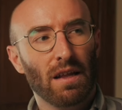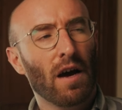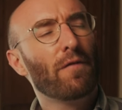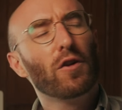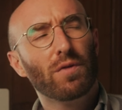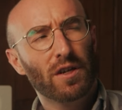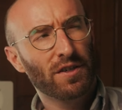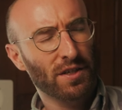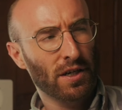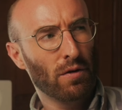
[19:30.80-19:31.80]
A few
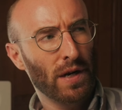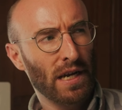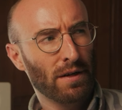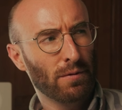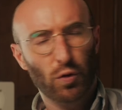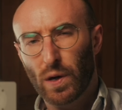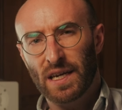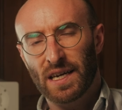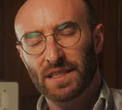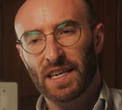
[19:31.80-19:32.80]
years ago in
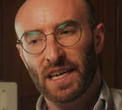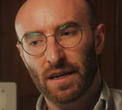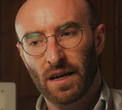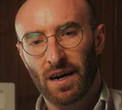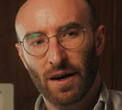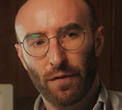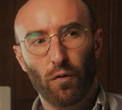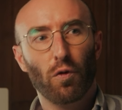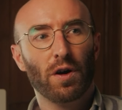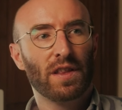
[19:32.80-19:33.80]
2019,
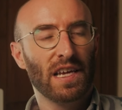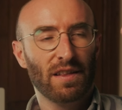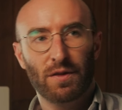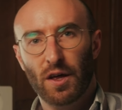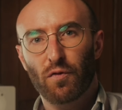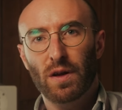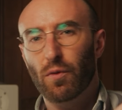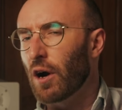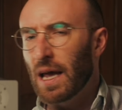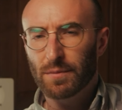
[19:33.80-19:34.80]
for the
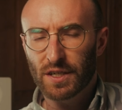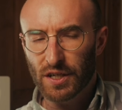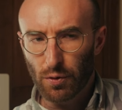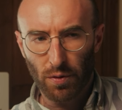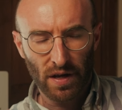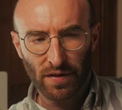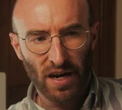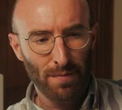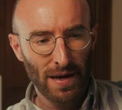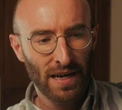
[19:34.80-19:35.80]
3-part MCU thing that
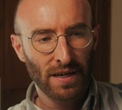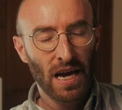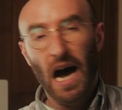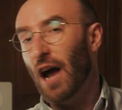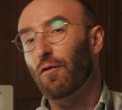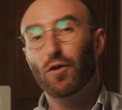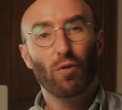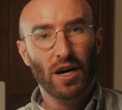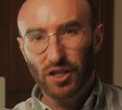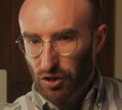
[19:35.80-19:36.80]
I made, I
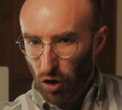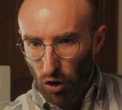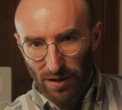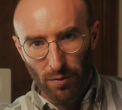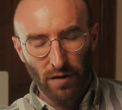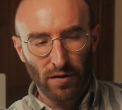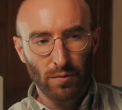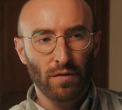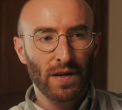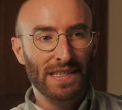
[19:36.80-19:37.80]
rewatched all the Marvel
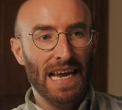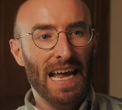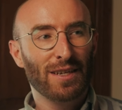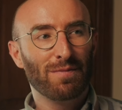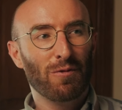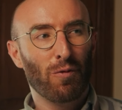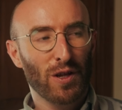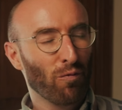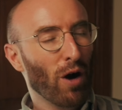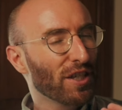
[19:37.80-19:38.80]
movies, and when
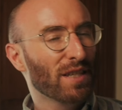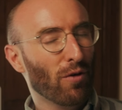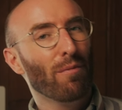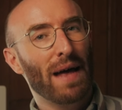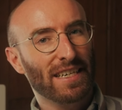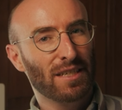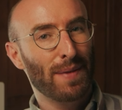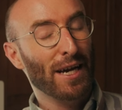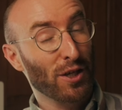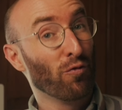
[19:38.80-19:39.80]
you watch them all back to
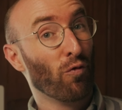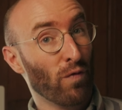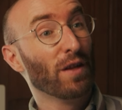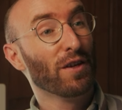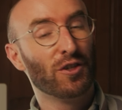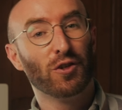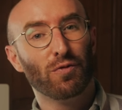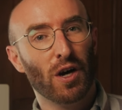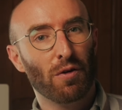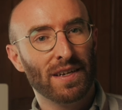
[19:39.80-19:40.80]
back, you really do
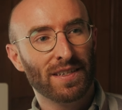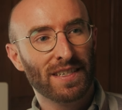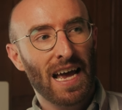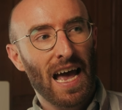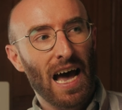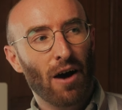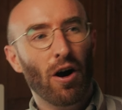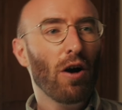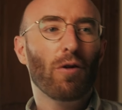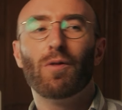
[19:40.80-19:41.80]
notice
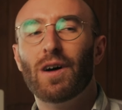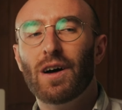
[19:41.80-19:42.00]
how,